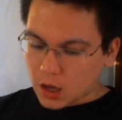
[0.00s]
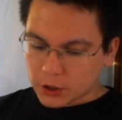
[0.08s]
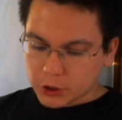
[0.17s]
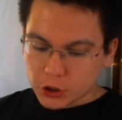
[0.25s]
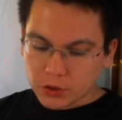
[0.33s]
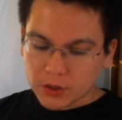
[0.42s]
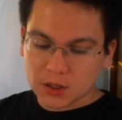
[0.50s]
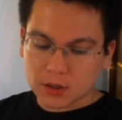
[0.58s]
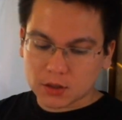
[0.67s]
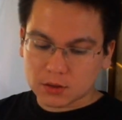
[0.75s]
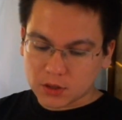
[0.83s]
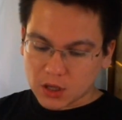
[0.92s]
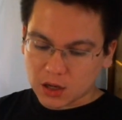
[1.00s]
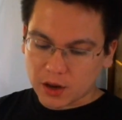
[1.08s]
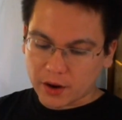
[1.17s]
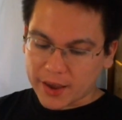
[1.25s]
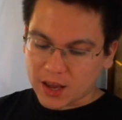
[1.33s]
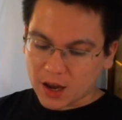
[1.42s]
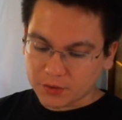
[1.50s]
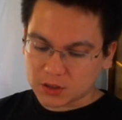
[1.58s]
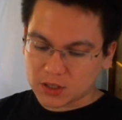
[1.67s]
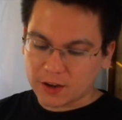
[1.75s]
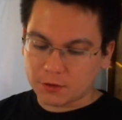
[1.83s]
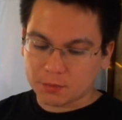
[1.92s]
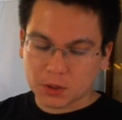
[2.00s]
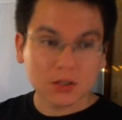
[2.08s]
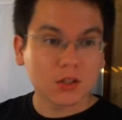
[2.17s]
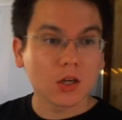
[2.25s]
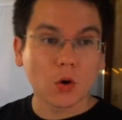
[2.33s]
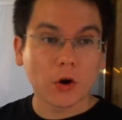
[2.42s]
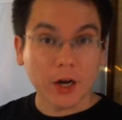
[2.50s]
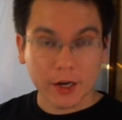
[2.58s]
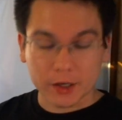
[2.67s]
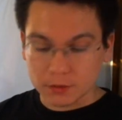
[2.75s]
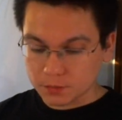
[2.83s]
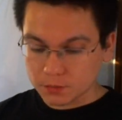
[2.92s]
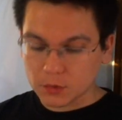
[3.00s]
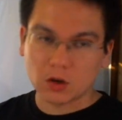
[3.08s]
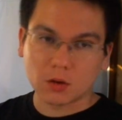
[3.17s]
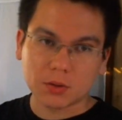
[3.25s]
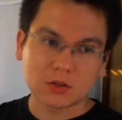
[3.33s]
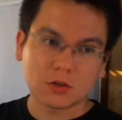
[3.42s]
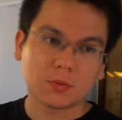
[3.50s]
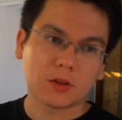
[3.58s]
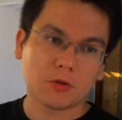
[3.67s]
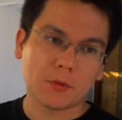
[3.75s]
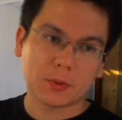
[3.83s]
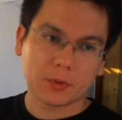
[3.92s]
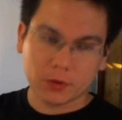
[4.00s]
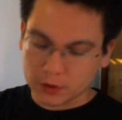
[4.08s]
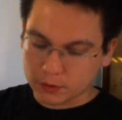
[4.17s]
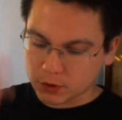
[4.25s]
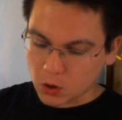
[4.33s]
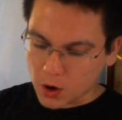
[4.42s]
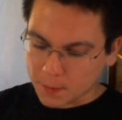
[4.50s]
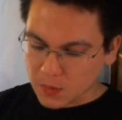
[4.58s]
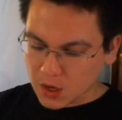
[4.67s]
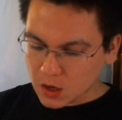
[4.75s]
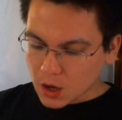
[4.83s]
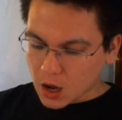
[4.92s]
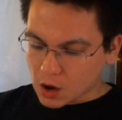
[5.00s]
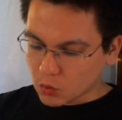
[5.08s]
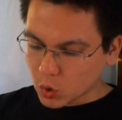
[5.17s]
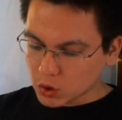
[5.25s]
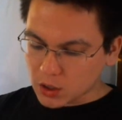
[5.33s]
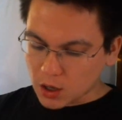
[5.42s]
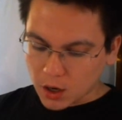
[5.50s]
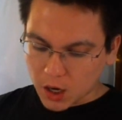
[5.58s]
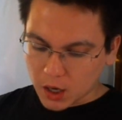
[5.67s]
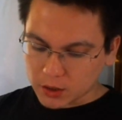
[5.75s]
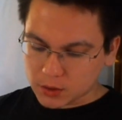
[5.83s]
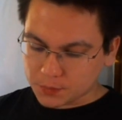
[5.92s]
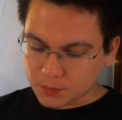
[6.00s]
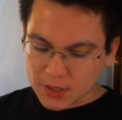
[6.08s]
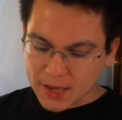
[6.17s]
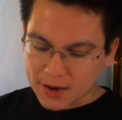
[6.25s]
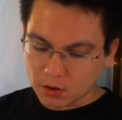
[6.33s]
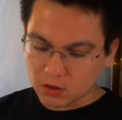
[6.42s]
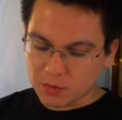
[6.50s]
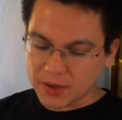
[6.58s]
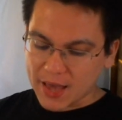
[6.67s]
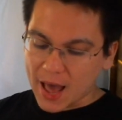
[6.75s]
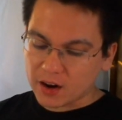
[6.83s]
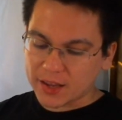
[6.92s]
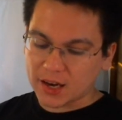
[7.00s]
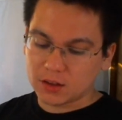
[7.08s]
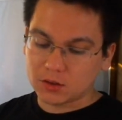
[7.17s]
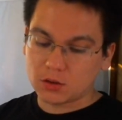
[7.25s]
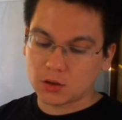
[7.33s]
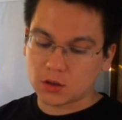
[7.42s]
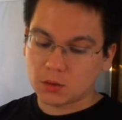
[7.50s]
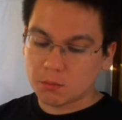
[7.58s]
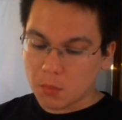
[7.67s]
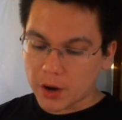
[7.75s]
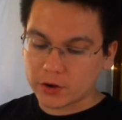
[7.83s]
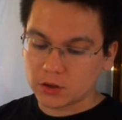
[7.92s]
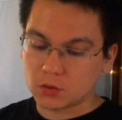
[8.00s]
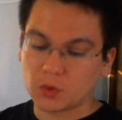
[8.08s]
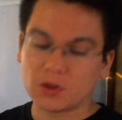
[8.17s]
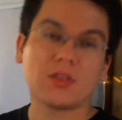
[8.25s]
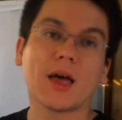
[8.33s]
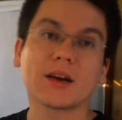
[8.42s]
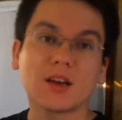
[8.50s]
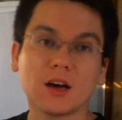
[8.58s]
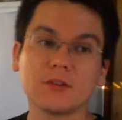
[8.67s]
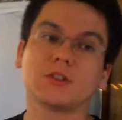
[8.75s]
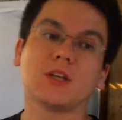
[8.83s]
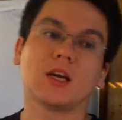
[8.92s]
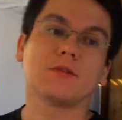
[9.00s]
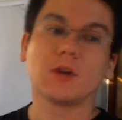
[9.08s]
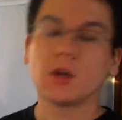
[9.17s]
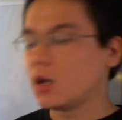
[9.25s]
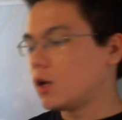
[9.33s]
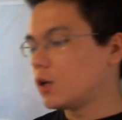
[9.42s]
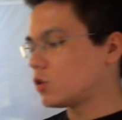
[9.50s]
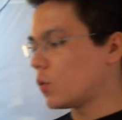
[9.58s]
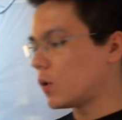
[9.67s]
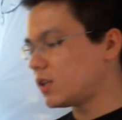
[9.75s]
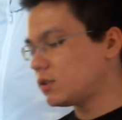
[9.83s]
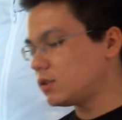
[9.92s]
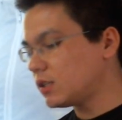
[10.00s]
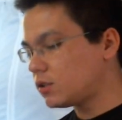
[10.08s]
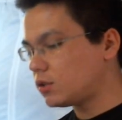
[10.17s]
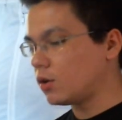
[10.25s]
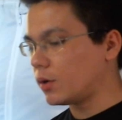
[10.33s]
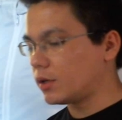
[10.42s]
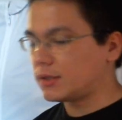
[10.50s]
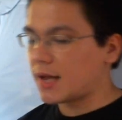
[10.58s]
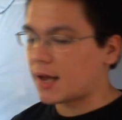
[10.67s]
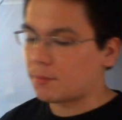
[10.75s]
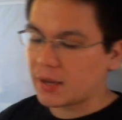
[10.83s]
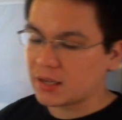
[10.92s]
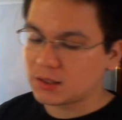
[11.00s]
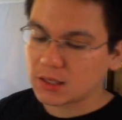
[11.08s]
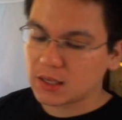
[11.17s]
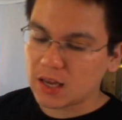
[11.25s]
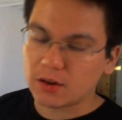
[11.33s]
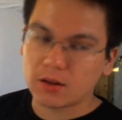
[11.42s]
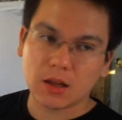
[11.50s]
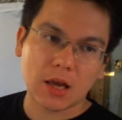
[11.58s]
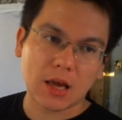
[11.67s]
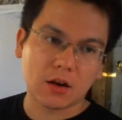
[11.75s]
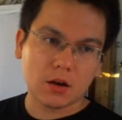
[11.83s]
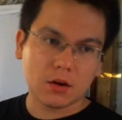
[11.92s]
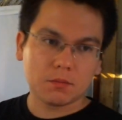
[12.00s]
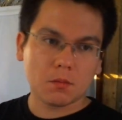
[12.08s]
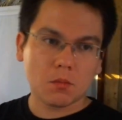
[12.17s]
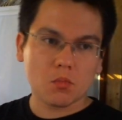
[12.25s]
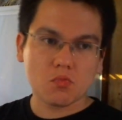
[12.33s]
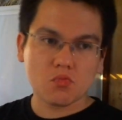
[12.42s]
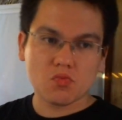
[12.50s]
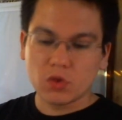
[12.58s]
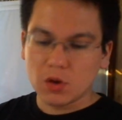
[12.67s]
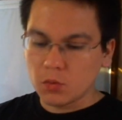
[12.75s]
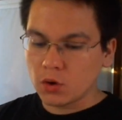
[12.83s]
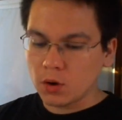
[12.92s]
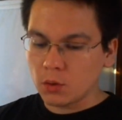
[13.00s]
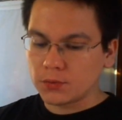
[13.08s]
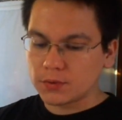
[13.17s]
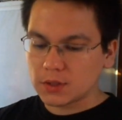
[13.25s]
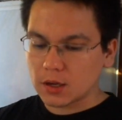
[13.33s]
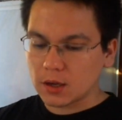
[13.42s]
Shooter declare a cover save +2 or none. +2, +3, +4, and so on. Wounds caused can only be allocated to the models with that cover save. So what does this do is that basically it removes